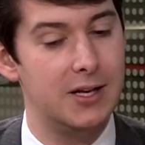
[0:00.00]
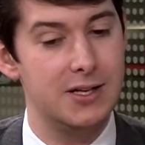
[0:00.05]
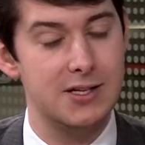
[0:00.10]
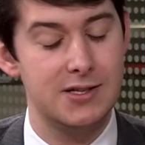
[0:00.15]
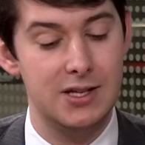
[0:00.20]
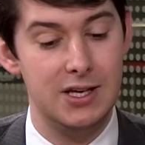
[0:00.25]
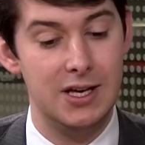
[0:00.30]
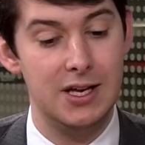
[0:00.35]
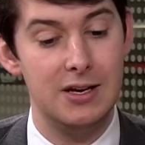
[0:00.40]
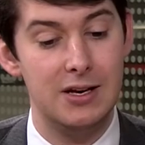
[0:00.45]
It's
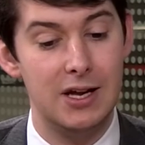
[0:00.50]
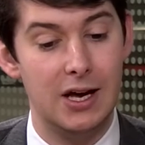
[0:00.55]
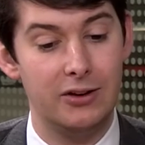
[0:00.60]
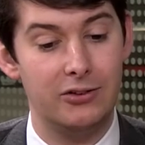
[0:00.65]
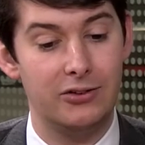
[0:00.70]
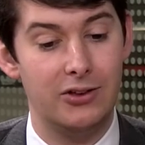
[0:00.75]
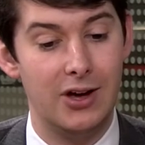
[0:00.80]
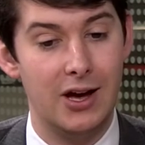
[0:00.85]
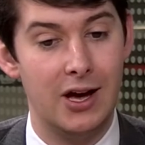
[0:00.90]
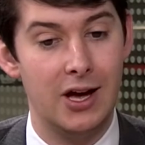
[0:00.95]
the
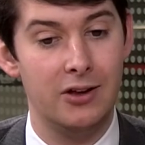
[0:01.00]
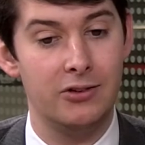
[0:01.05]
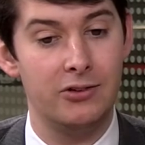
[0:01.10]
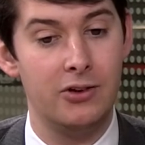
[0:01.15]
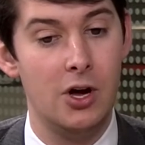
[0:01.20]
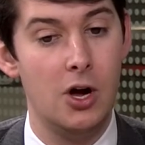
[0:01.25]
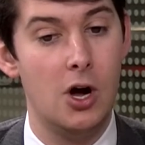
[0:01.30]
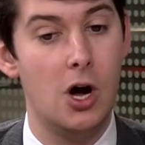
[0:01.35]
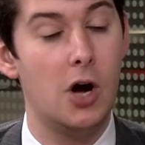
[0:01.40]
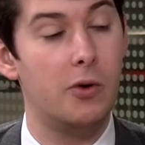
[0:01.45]
index that has
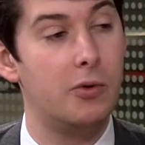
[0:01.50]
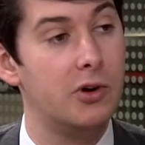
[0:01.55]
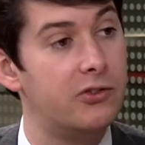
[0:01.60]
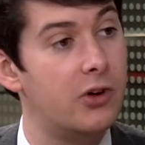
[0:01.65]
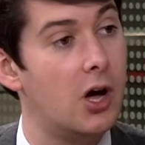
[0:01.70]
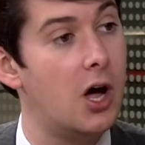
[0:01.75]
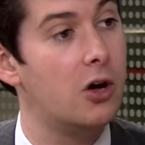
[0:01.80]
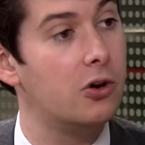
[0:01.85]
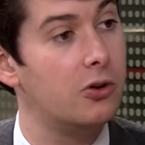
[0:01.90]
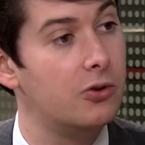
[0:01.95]
a
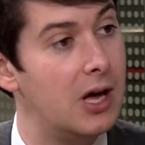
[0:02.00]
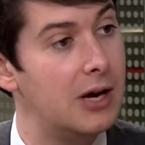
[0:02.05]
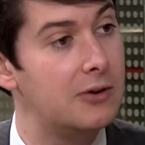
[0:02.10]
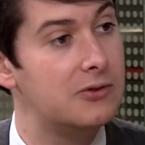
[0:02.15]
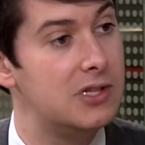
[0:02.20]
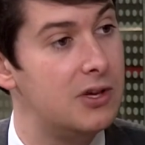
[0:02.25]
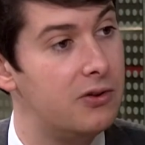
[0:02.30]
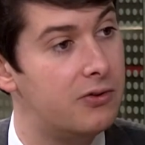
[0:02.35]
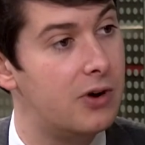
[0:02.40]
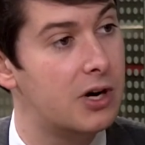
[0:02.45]
return on
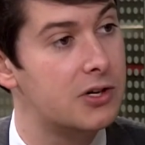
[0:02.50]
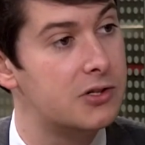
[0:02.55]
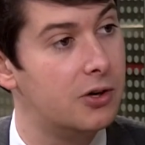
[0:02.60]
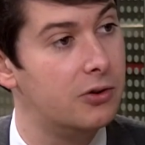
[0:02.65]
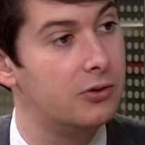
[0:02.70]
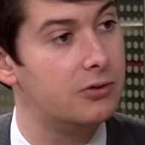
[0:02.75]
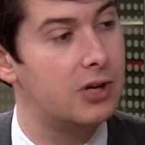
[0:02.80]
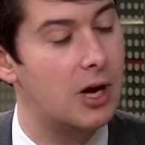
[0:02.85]
equity threshold.